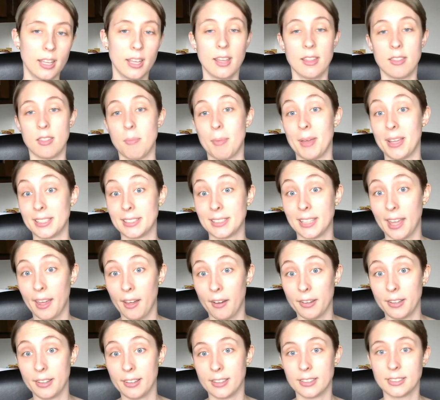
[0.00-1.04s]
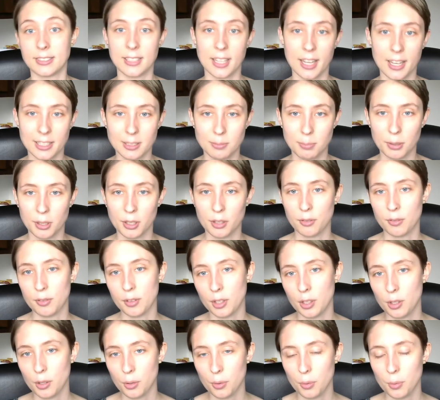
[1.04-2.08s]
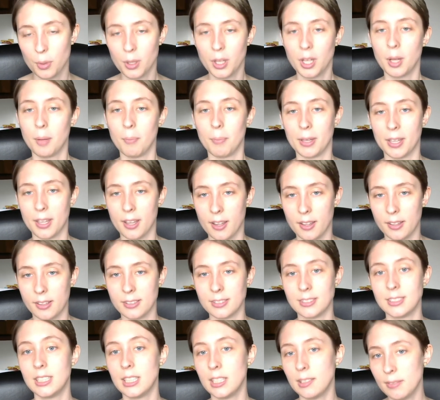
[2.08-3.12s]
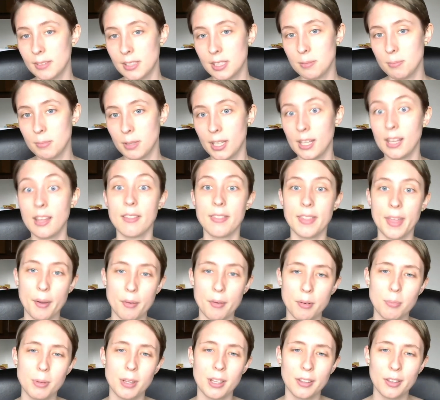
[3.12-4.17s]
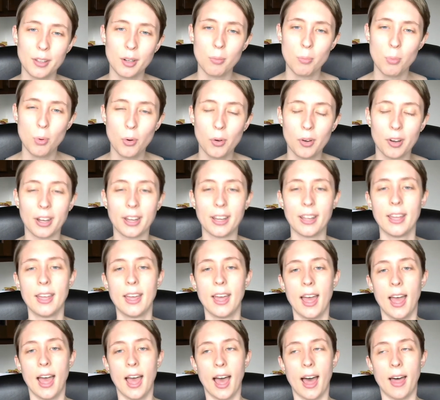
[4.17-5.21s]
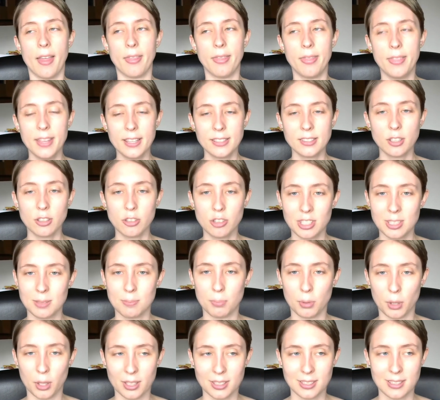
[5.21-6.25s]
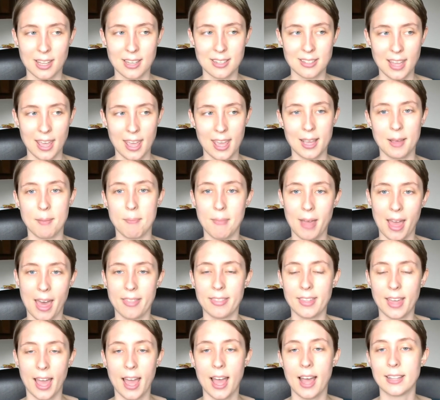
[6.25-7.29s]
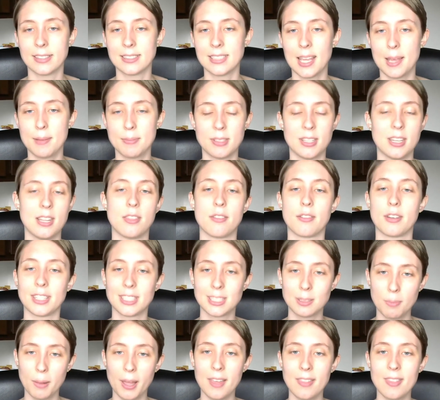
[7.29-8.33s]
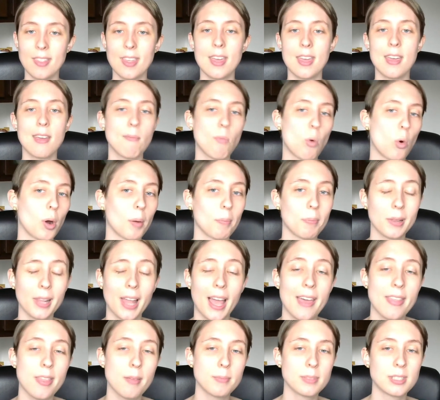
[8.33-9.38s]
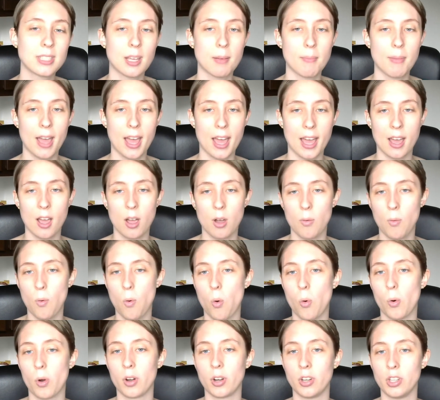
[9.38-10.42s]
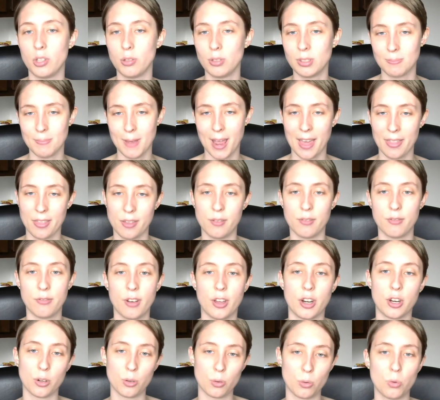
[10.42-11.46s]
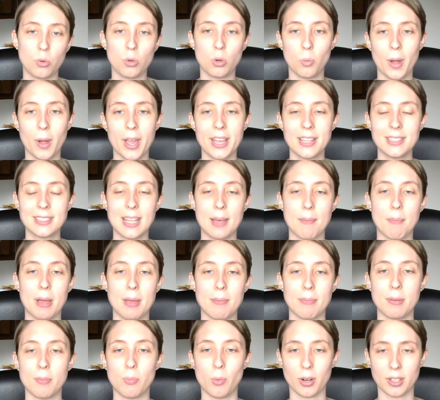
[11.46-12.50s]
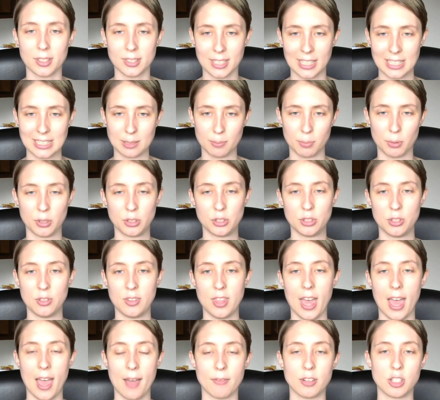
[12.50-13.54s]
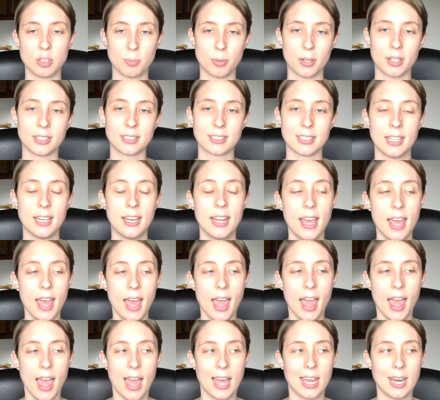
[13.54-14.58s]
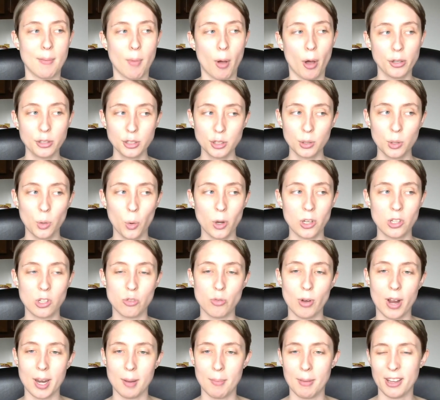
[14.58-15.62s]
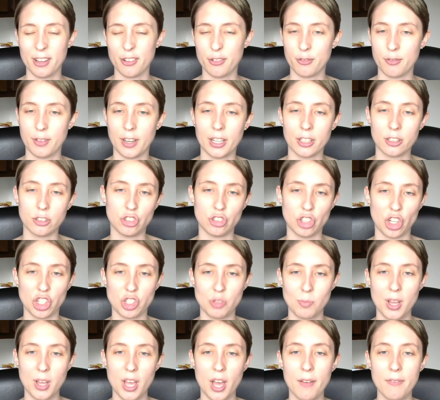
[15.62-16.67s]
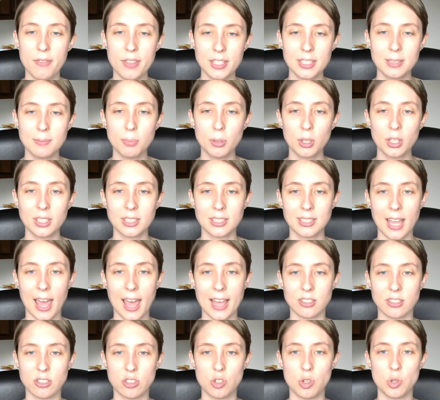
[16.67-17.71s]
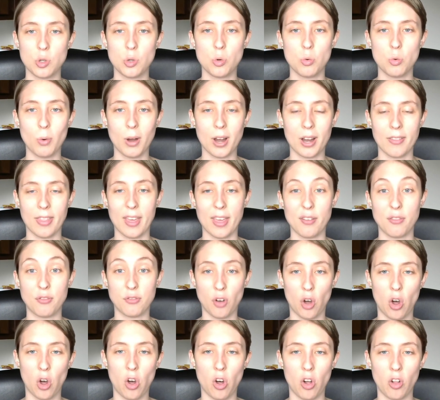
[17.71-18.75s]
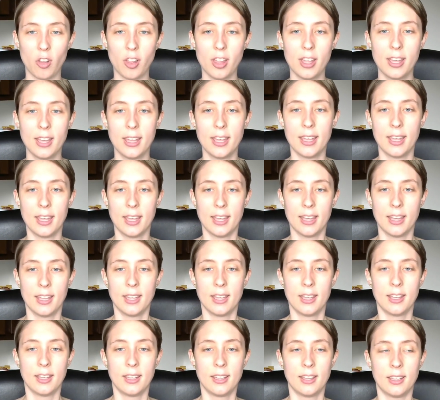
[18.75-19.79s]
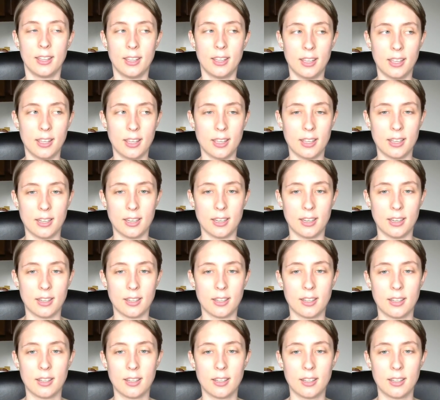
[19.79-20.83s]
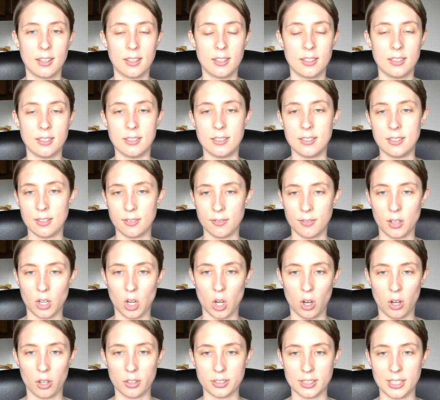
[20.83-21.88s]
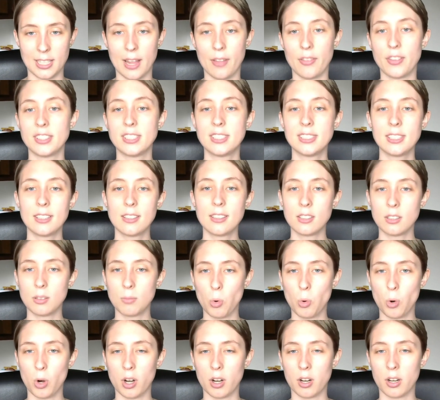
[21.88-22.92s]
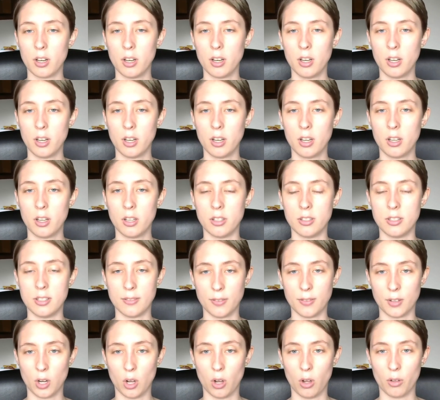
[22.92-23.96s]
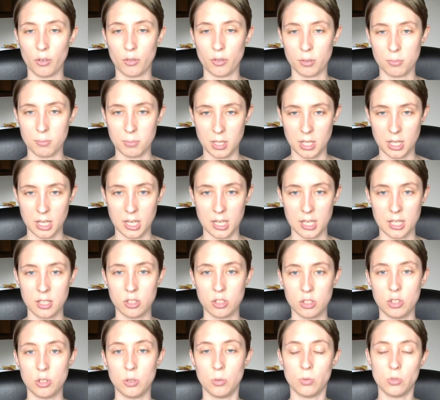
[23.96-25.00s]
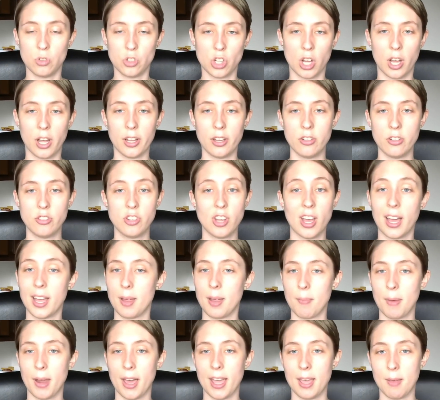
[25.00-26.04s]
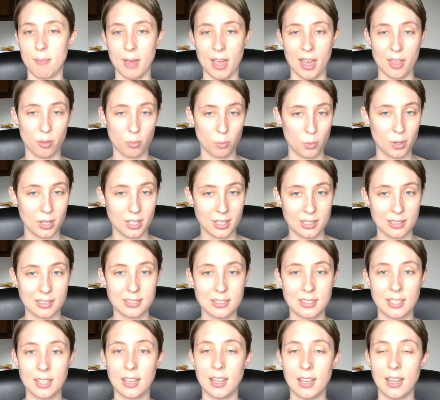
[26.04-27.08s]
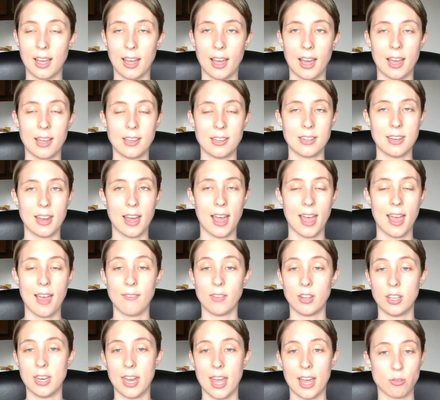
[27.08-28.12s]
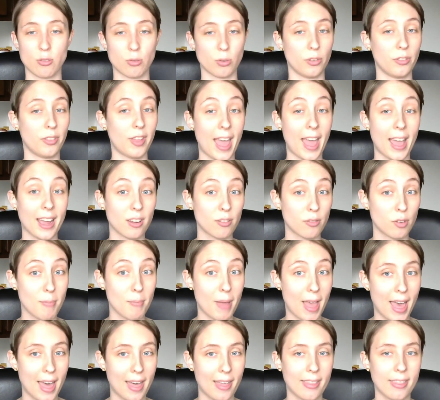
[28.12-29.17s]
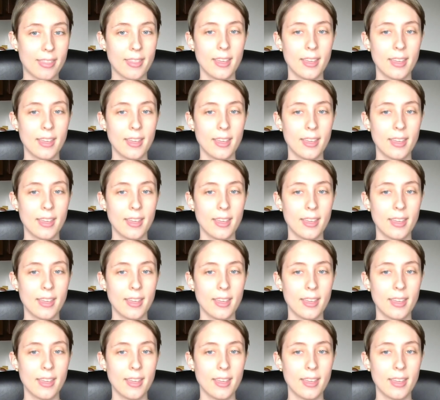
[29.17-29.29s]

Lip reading: the best calculus textbook for you because even to me, that would be a little boring. These are just books that take math concepts and either explain them or apply them somehow or use math in fun or cool ways that might be more accessible to the average person. And I'm also going to try to make a fair judgment of these books as to where they fall in difficulty. Now, this is a little more difficult for me to judge. I am not a math whiz. I did not have a natural knack for math,